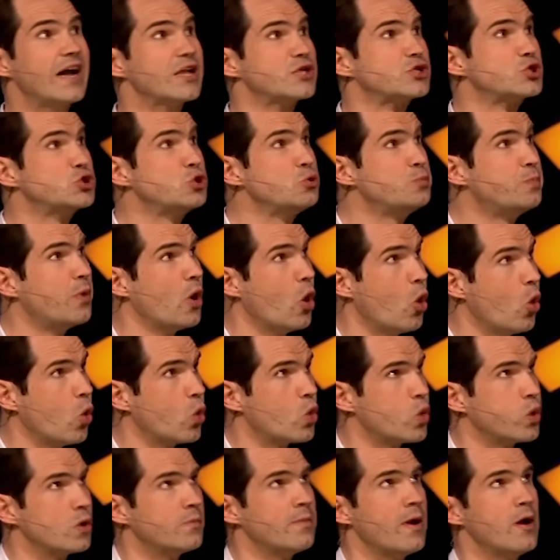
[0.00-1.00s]
I had a super
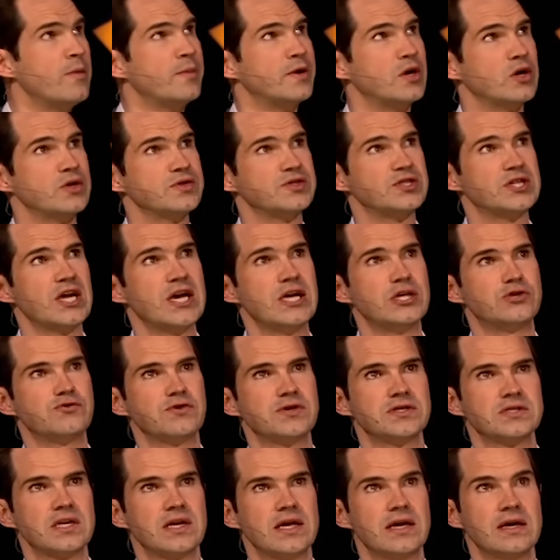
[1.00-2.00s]
awkward moment on stage
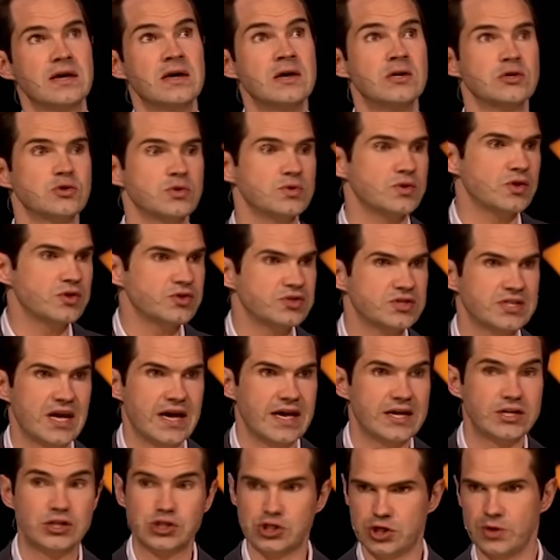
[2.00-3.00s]
recently. So I was on
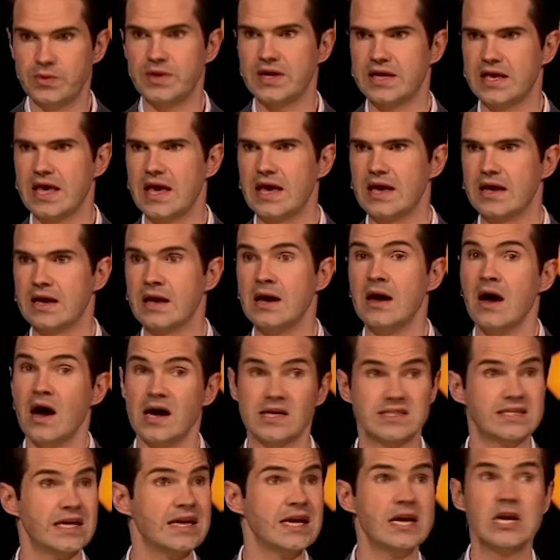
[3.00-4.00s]
stage doing a gig.
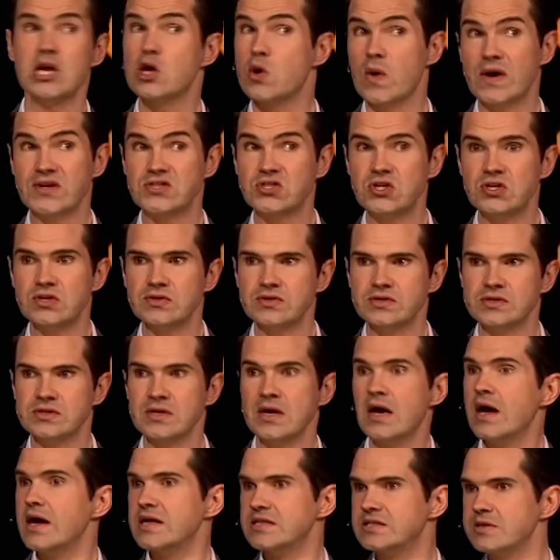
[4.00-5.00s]
I said, any questions?
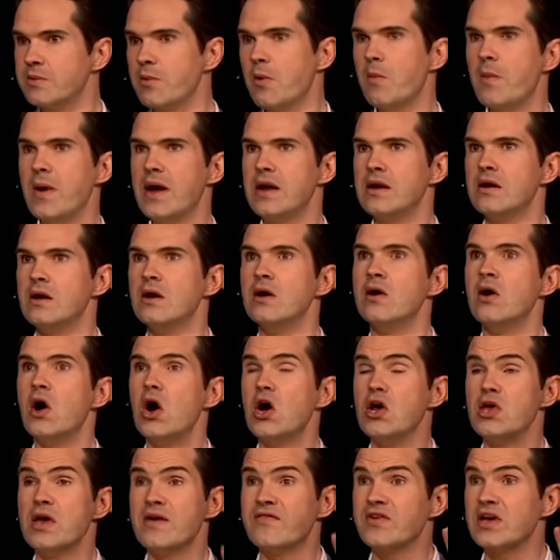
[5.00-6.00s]
And someone went,
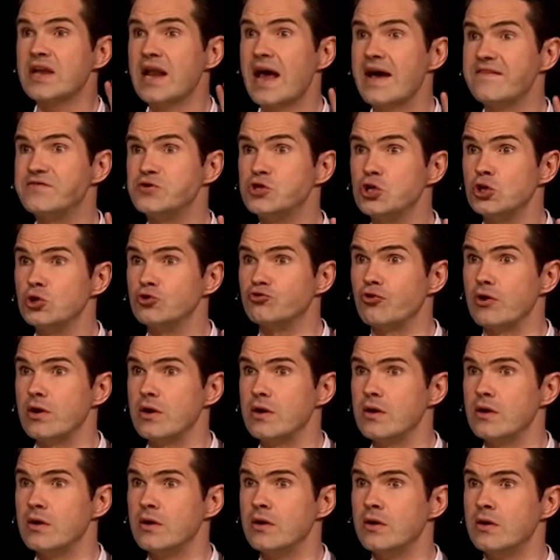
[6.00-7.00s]
are you ever going to have
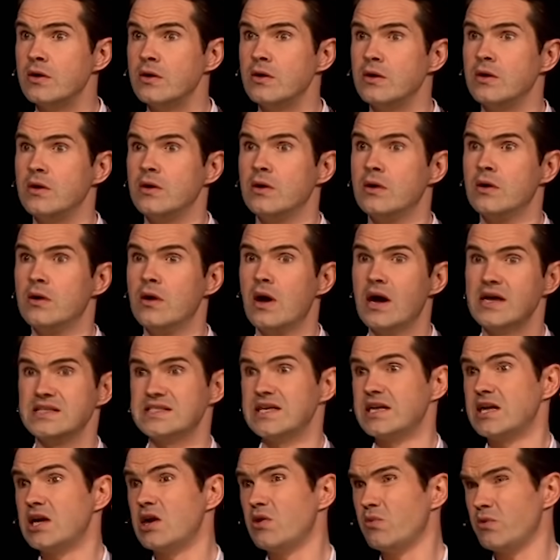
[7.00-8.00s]
children? I
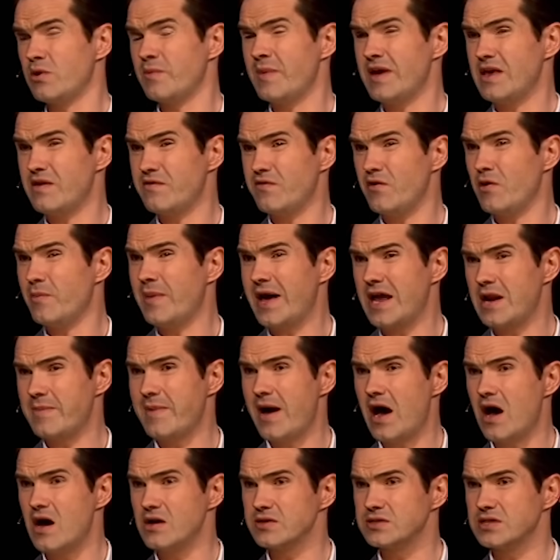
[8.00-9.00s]
said, I don't want to make you feel bad
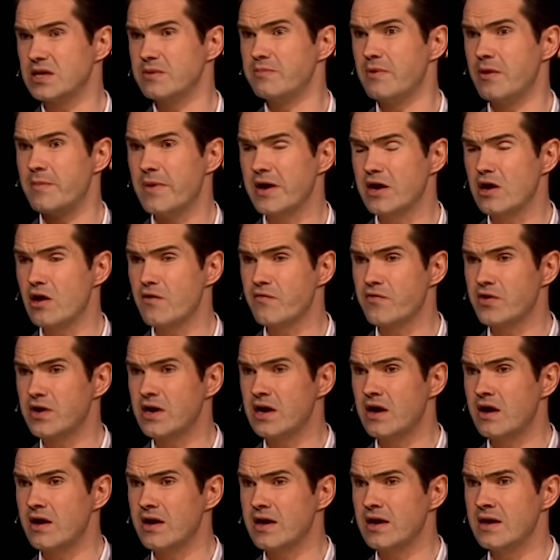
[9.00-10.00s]
about asking, but my girlfriend
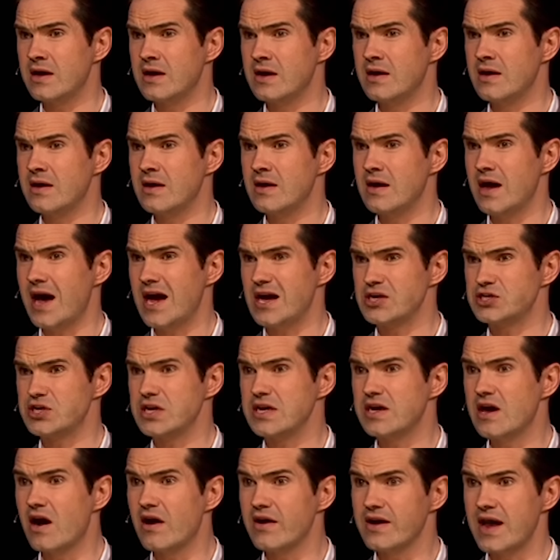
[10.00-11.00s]
and I
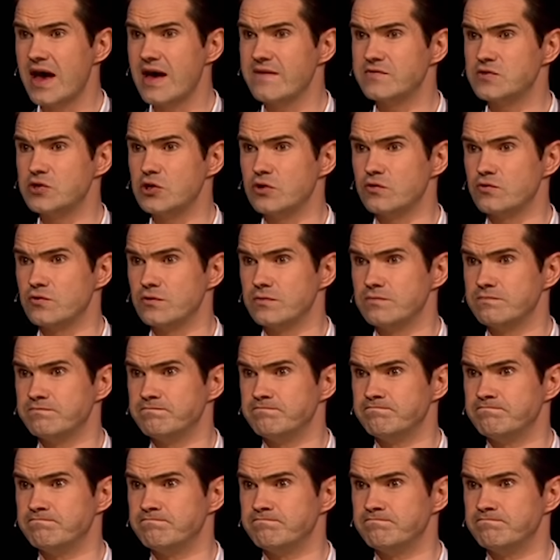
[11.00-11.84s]
actually can't have children.